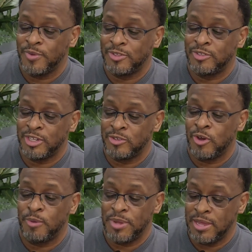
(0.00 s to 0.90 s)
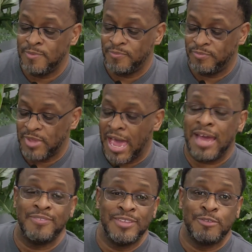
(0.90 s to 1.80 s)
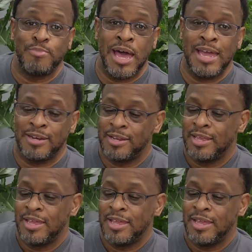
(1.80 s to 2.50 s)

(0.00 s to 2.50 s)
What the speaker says: she's going to be out of this pot,